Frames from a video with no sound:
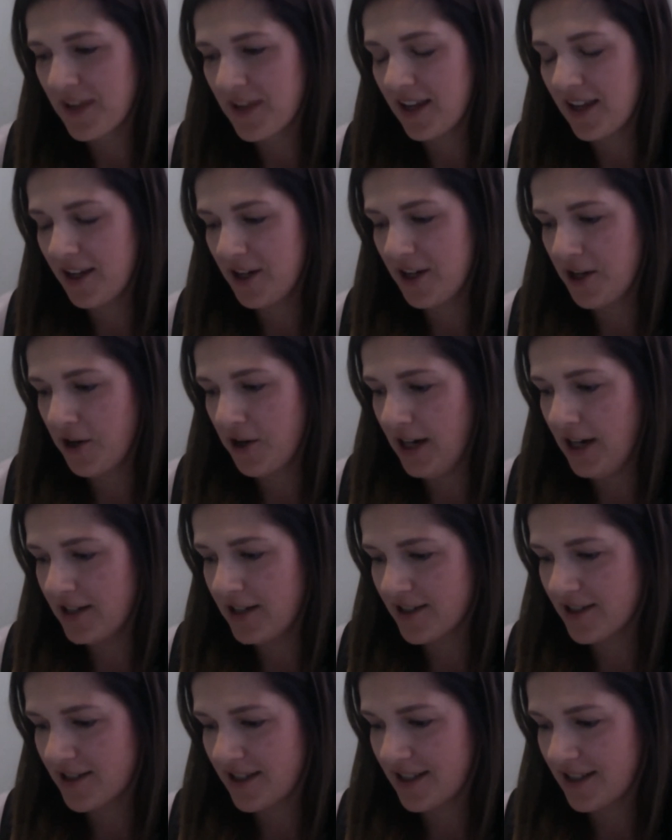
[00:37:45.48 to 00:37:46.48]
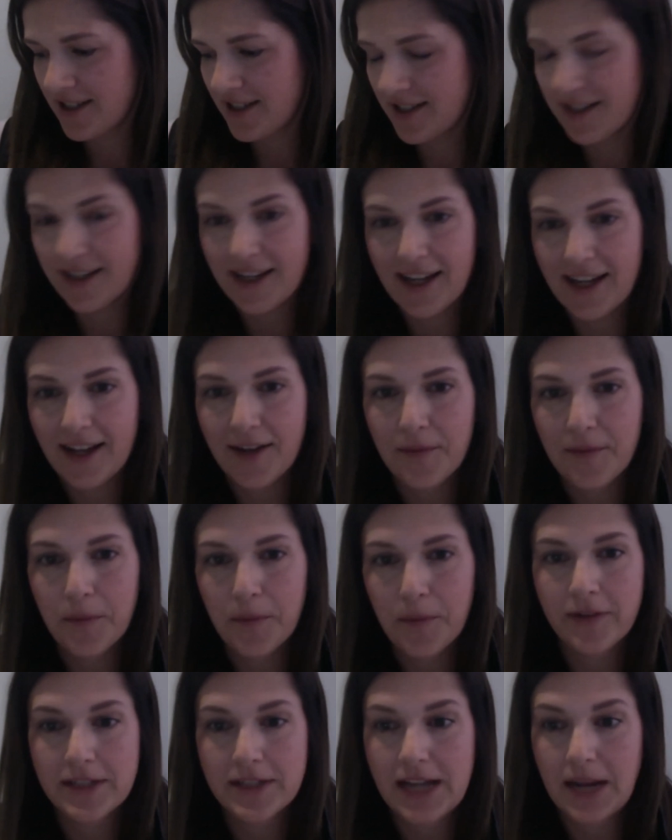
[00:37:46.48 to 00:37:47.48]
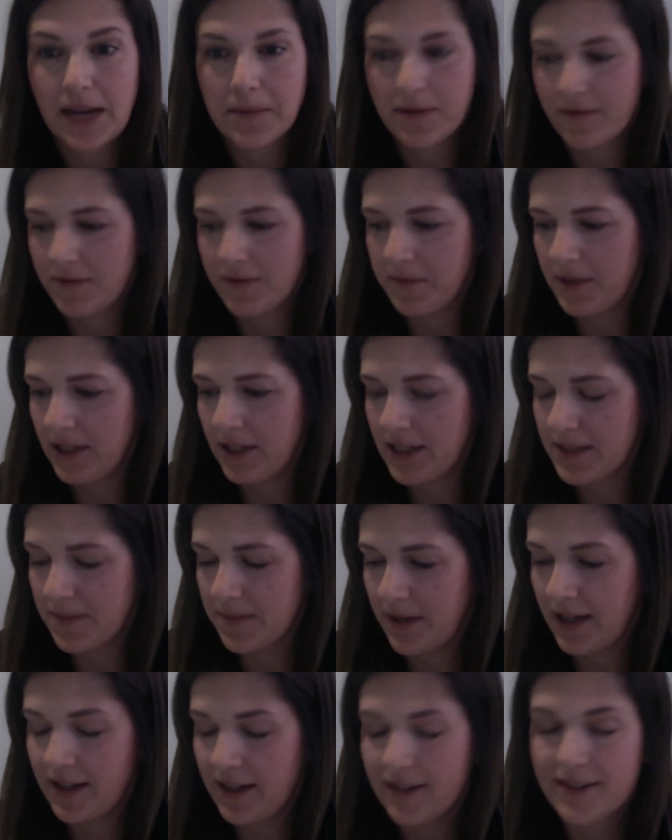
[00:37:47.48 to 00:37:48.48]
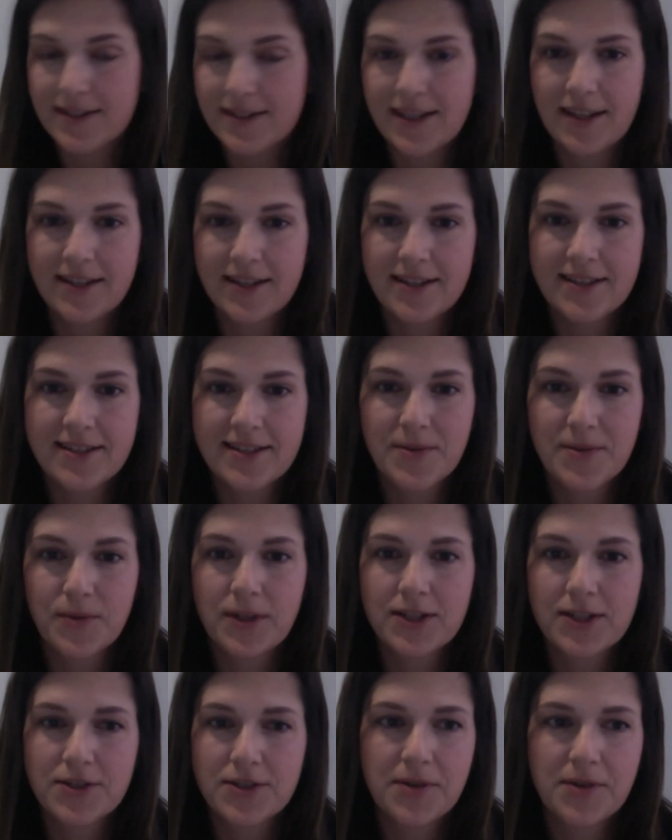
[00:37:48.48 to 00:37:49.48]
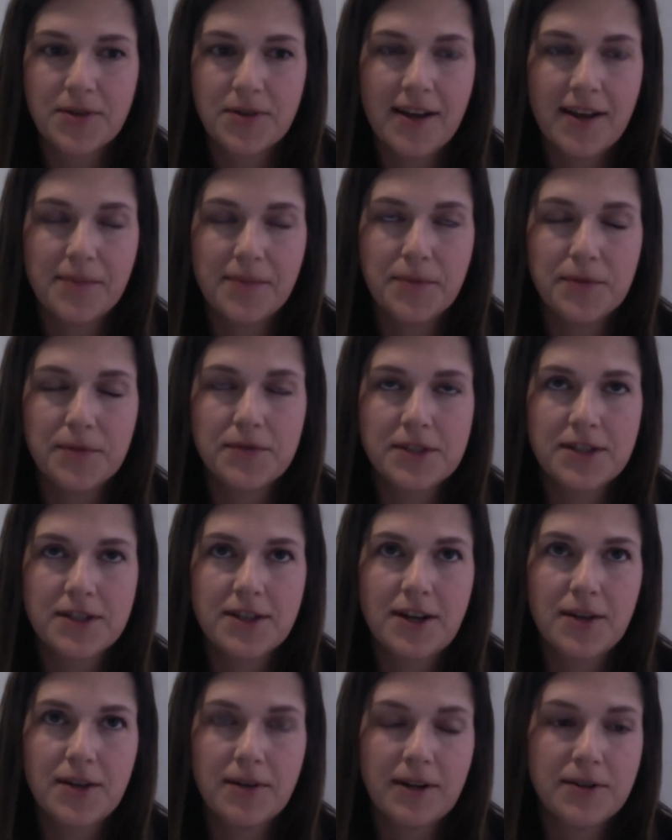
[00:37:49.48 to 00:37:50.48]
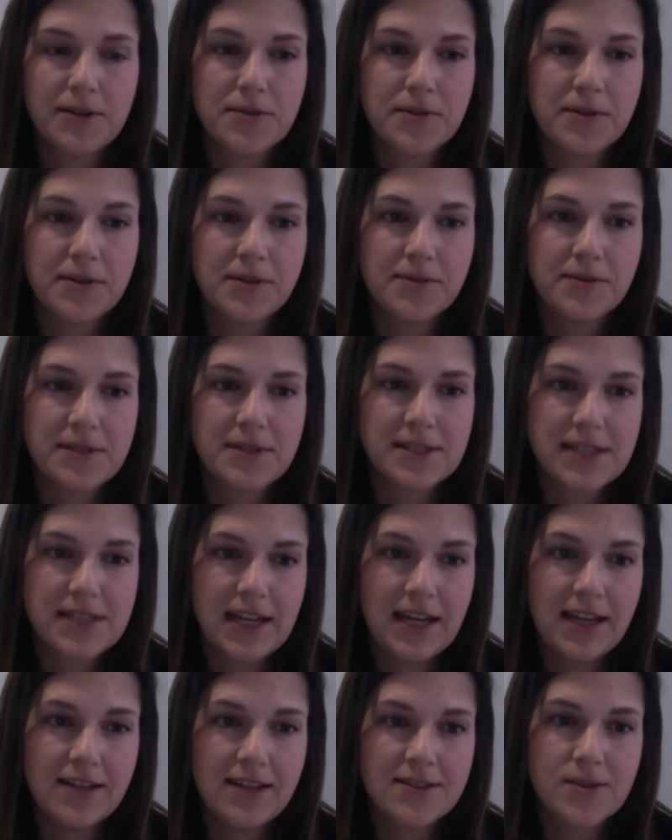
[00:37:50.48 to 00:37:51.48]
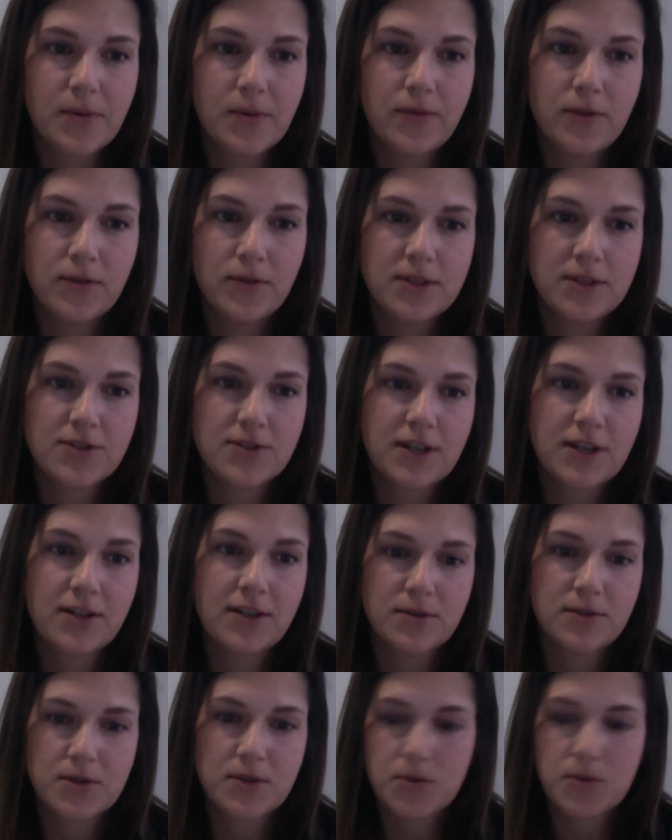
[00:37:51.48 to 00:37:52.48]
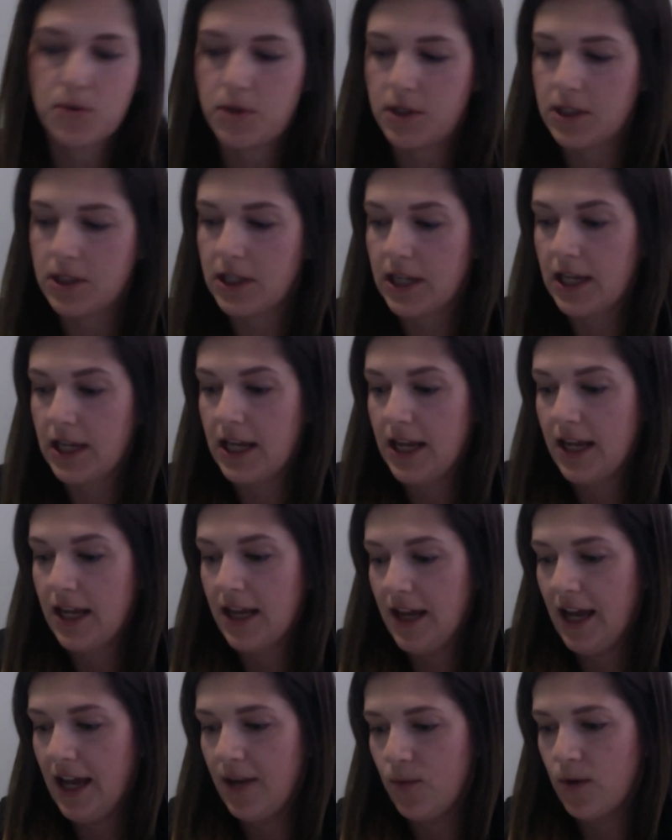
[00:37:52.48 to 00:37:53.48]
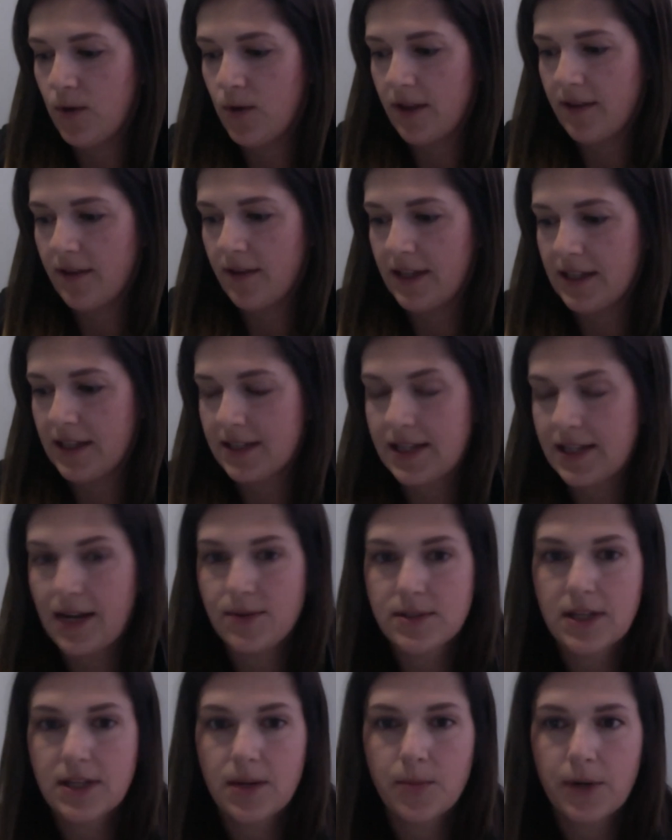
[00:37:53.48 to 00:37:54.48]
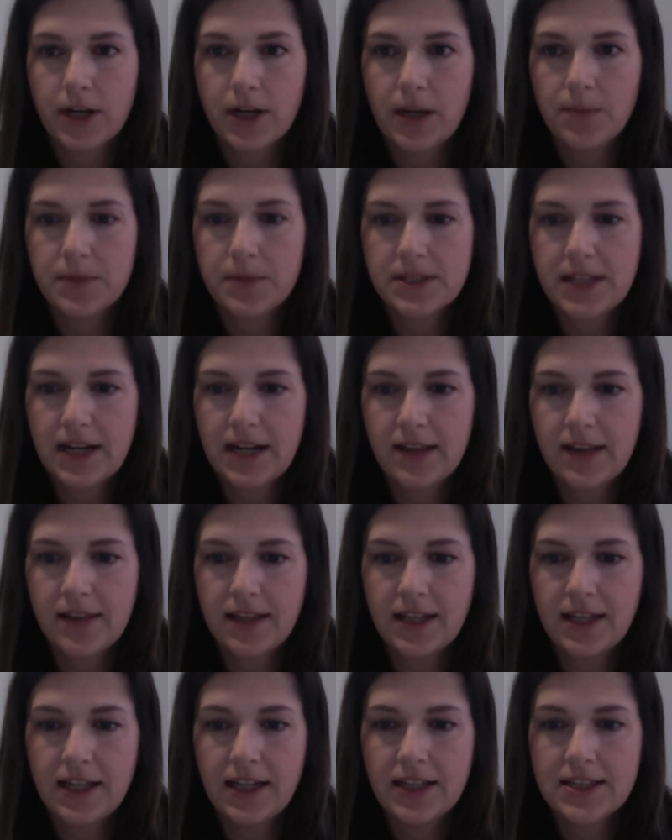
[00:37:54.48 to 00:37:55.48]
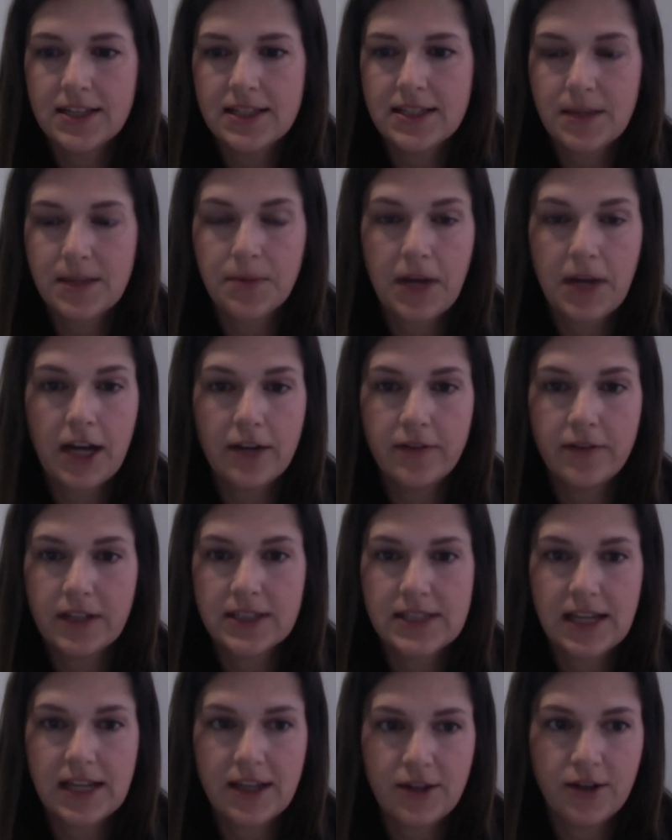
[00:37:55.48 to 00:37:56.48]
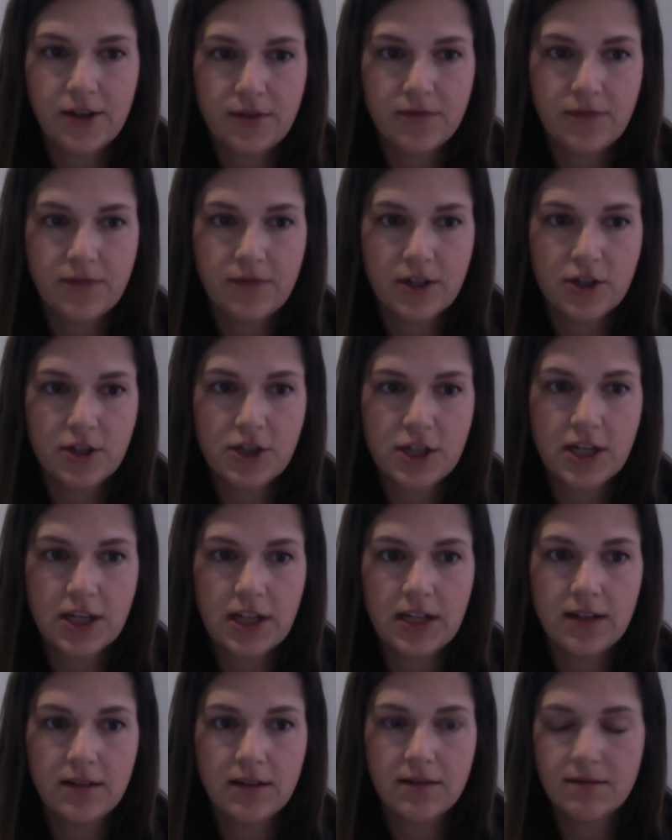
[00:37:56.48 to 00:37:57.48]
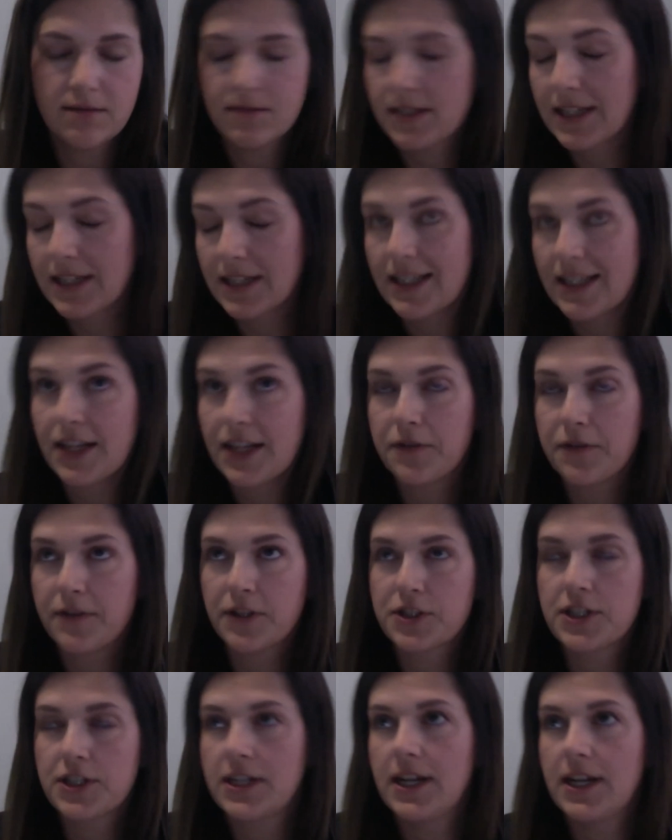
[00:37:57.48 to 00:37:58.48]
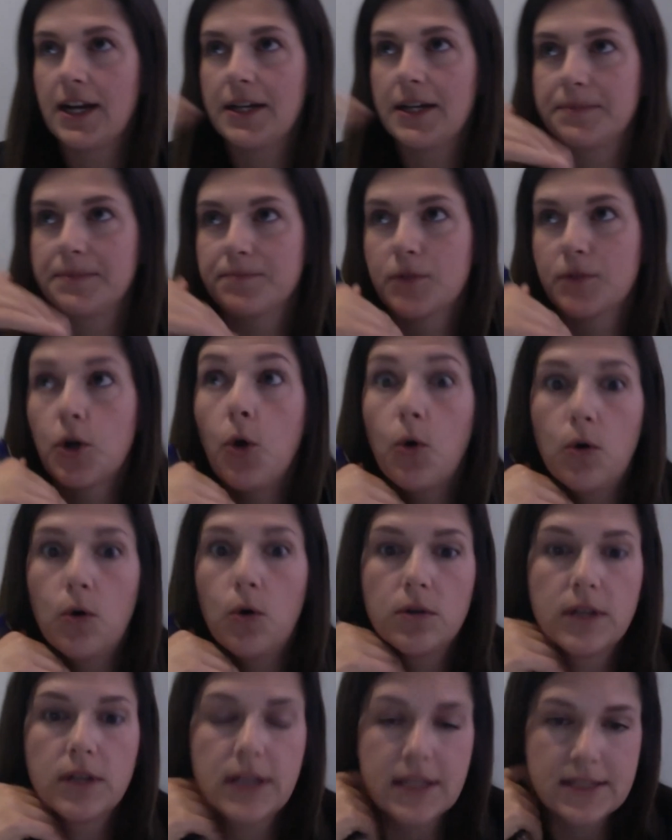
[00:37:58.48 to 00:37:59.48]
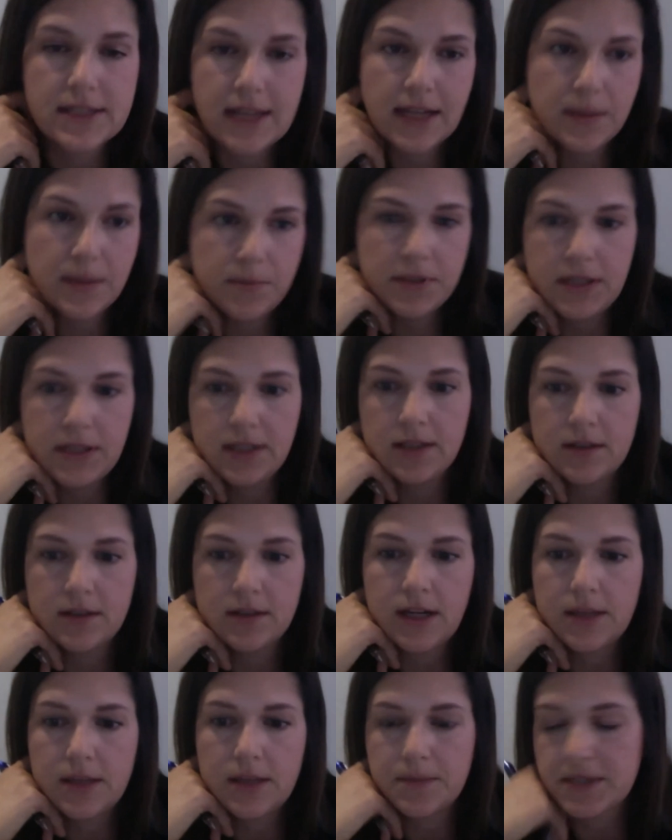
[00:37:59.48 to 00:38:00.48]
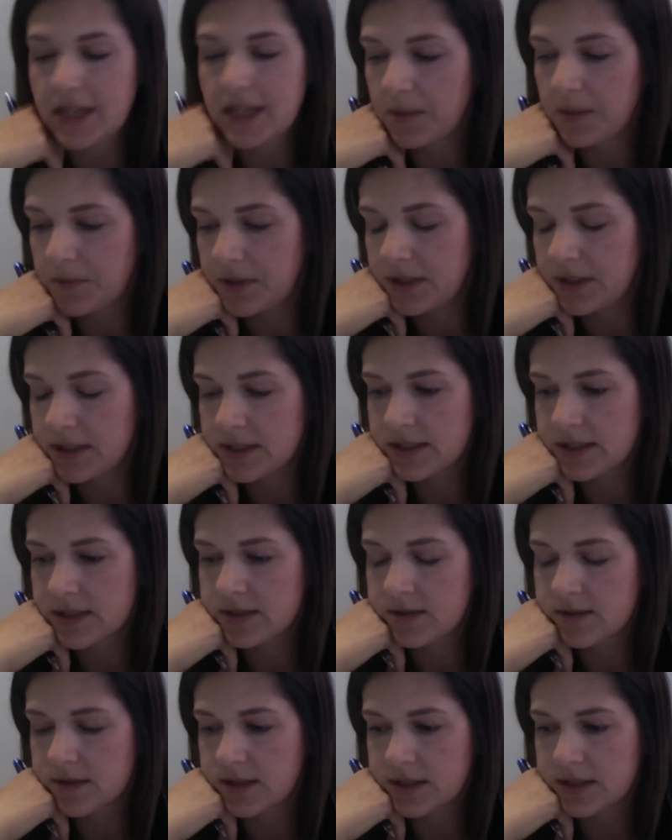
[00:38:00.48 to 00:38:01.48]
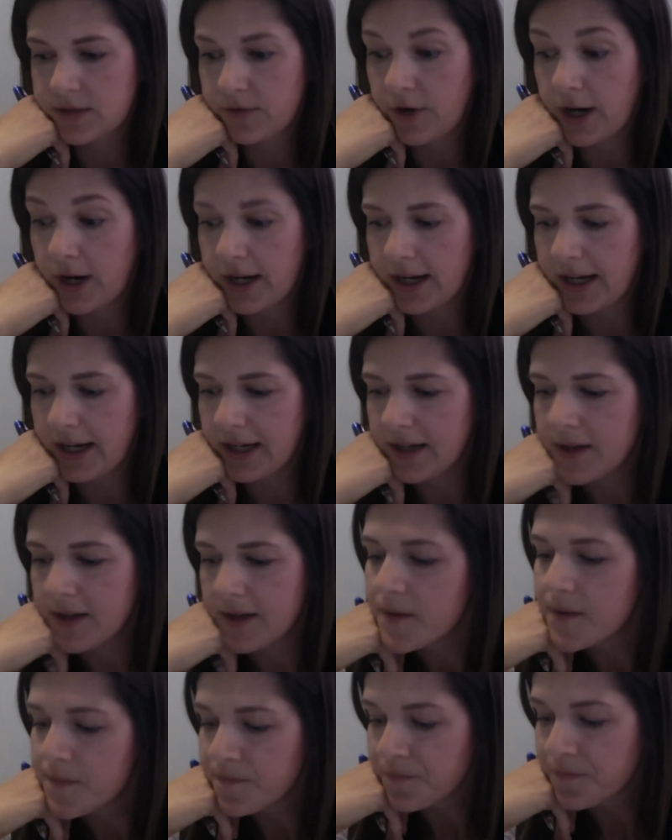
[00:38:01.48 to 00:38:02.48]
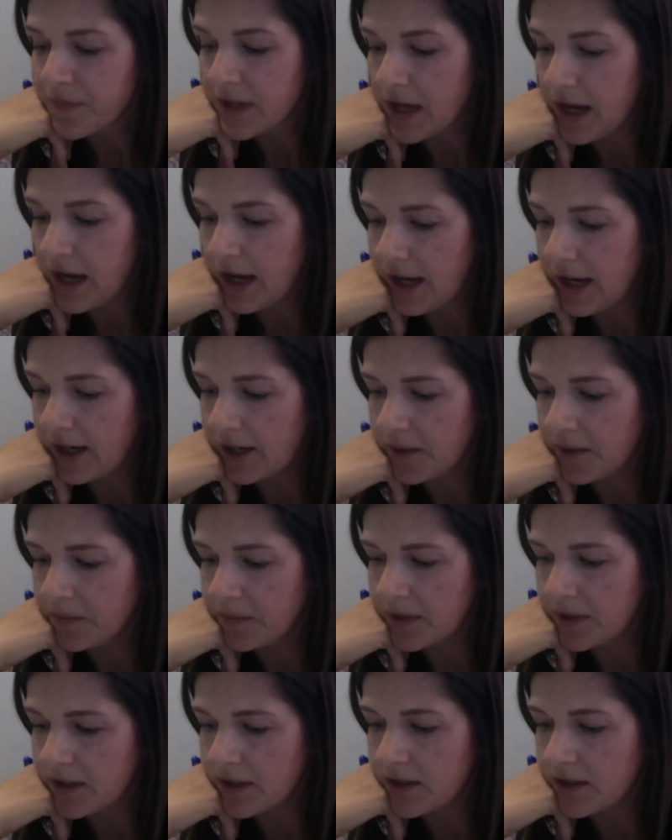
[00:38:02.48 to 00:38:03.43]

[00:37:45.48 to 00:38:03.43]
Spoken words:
It's perfect timing for me because my sons, we just moved to Colorado to a new state, so a new district, new school. And one of the things that I was going to bring up is that I think he needs some kind of executive function goal in his IEP. His IEP is this Friday. I